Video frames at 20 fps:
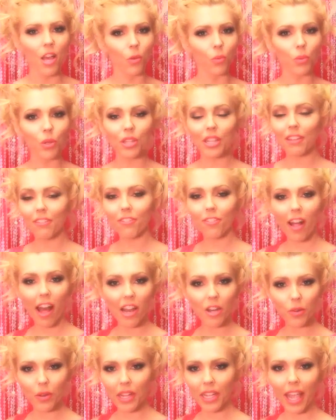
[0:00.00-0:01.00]
really
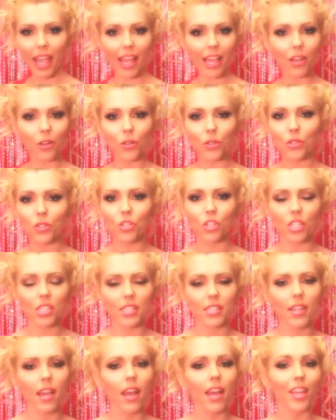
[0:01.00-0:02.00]
flattering angles,
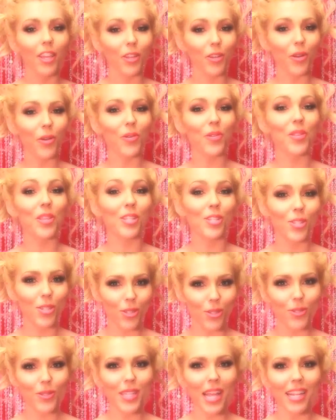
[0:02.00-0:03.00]
just, you know, the
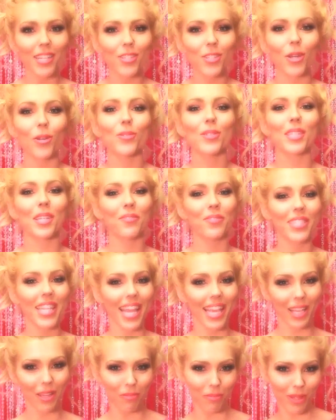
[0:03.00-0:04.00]
do's and don'ts of taking